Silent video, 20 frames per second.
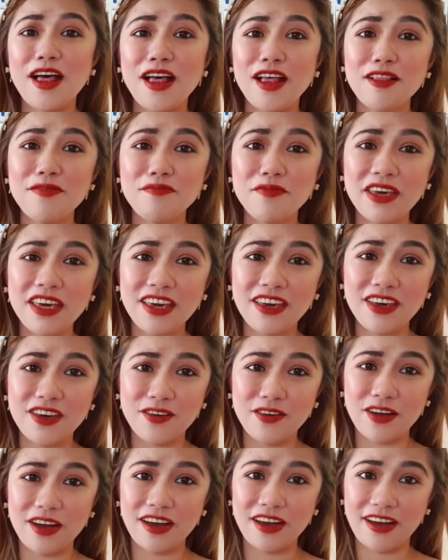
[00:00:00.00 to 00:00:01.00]
helping
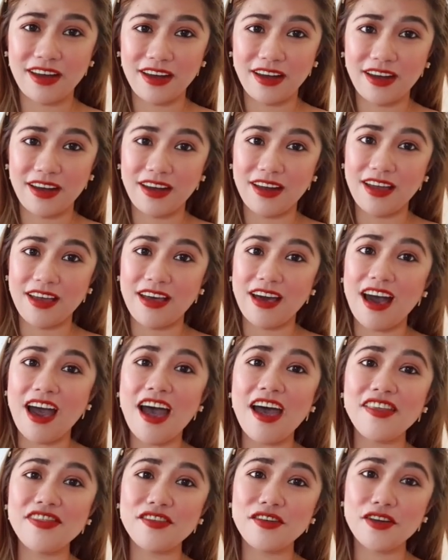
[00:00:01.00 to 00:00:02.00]
your
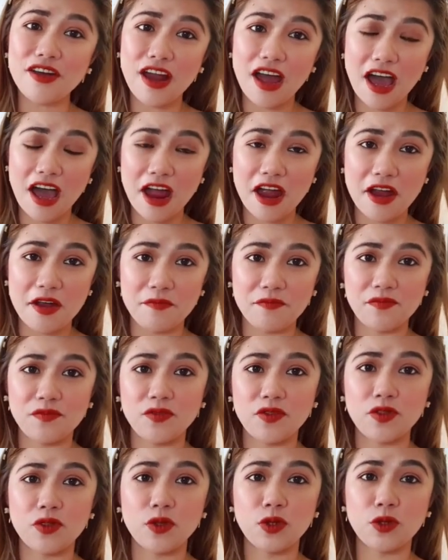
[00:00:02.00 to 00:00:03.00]
underarm
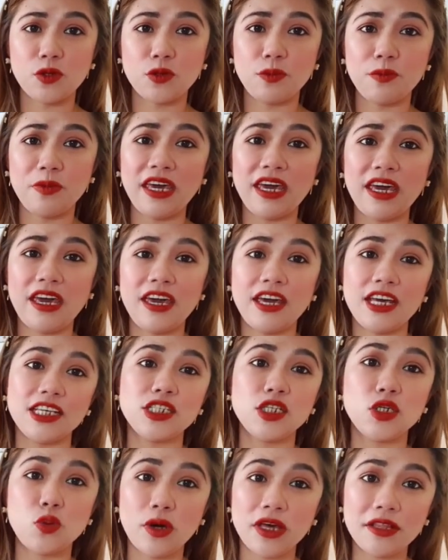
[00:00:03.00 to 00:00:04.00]
to be
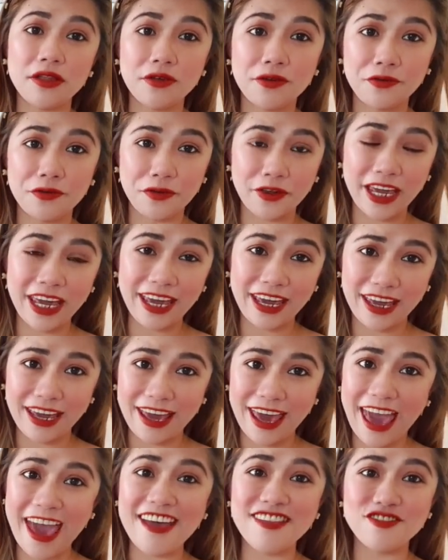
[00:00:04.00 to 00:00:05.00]

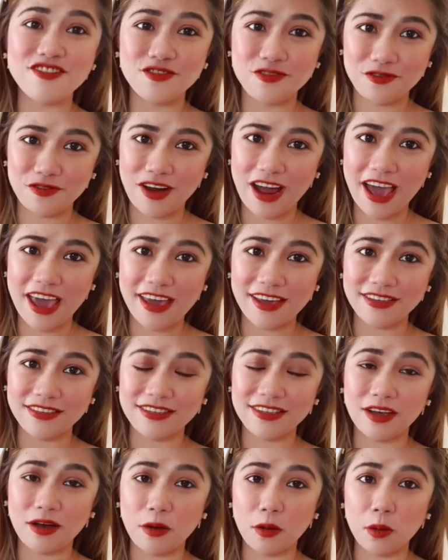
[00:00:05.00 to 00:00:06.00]
sweat-free and dry.
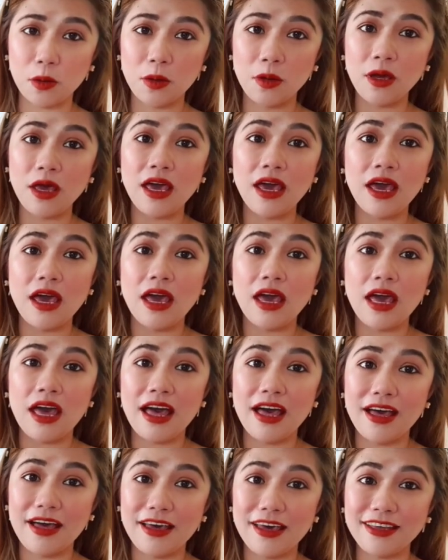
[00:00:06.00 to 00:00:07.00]
So,
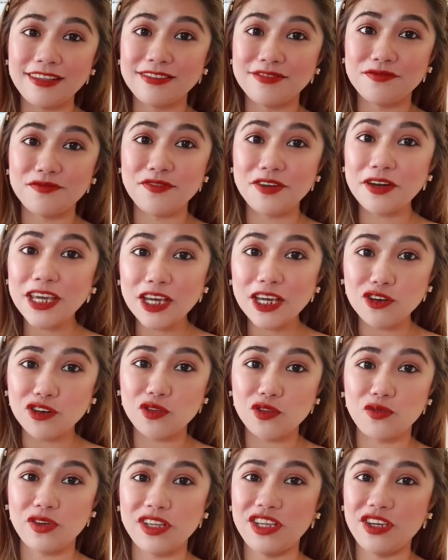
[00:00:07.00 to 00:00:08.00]
it's very
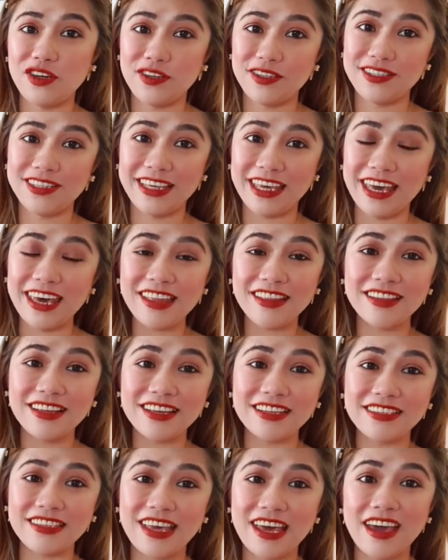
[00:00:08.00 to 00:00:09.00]
good when using it
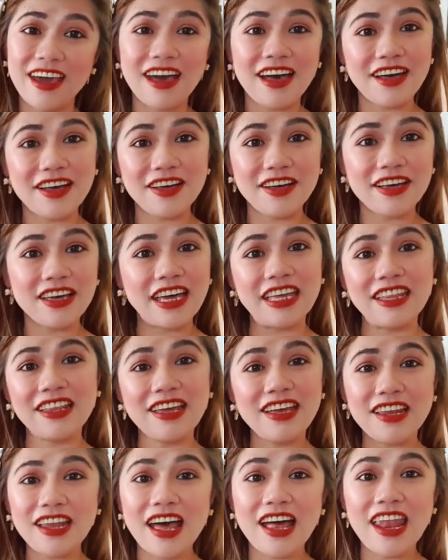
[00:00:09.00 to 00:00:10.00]
kasi
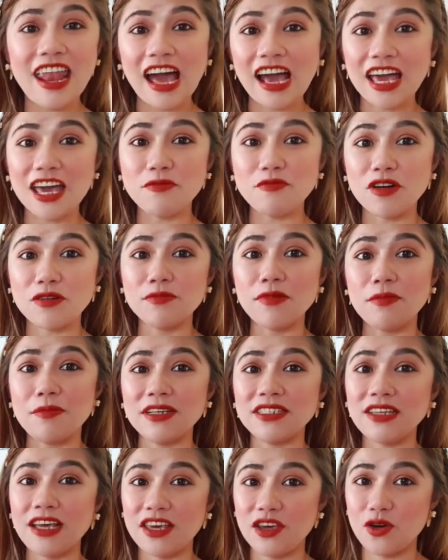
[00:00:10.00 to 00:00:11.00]
hindi na lagi
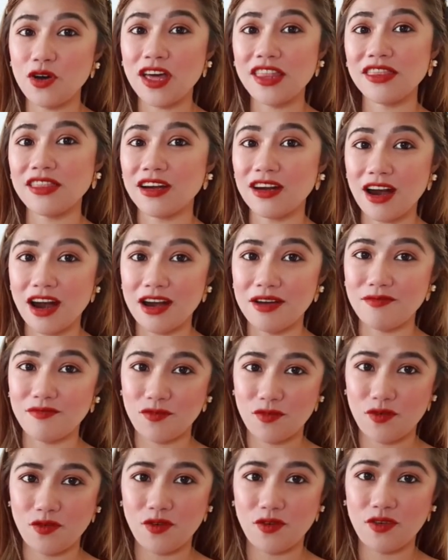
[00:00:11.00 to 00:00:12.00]
magbabasa yung
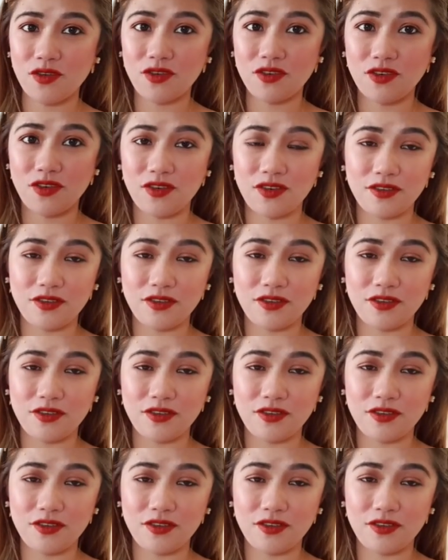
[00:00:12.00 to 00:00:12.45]
underarm mo.